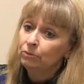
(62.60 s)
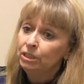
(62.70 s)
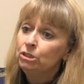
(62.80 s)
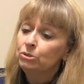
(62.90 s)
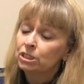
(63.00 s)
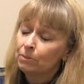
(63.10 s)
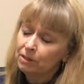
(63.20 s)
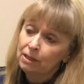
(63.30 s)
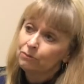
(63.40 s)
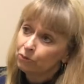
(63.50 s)
We do some of
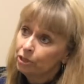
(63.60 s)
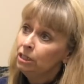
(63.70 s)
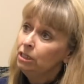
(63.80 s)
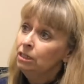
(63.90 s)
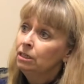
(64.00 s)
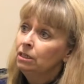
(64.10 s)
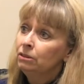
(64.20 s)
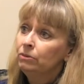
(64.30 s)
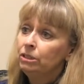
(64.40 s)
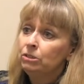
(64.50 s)
them free.
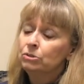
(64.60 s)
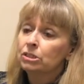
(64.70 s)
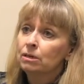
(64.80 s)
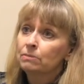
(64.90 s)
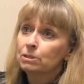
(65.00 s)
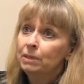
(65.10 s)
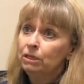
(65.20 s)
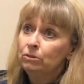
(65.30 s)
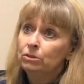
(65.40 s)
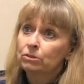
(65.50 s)
We do some spay
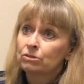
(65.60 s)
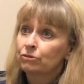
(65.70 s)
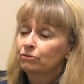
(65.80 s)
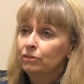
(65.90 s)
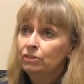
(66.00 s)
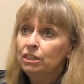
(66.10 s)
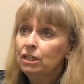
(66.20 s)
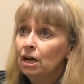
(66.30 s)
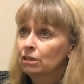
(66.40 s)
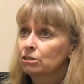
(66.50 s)
neuters for fifteen
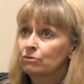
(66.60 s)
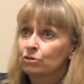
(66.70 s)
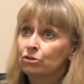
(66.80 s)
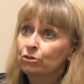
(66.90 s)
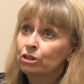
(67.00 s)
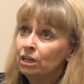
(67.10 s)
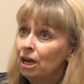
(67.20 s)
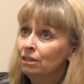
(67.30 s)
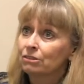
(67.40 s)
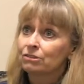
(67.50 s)
dollars, for thirty
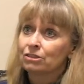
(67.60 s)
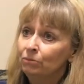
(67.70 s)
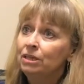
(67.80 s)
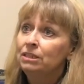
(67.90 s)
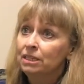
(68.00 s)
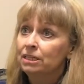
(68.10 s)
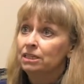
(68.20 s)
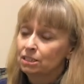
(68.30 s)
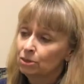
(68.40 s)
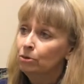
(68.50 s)
dollars. We think it
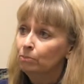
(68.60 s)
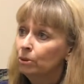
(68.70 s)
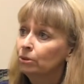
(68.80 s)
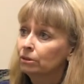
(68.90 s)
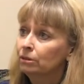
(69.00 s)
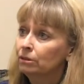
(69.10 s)
is so important.